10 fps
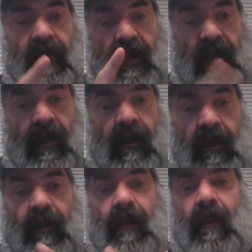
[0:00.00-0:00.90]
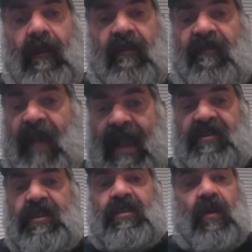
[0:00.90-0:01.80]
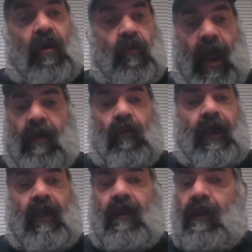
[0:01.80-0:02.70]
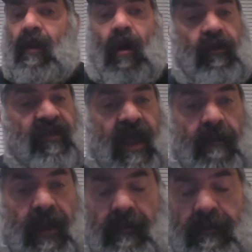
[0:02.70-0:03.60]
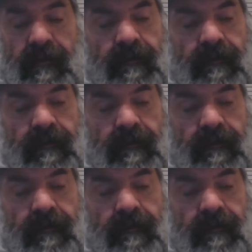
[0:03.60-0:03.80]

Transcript: the the fascists are right wing, always have been.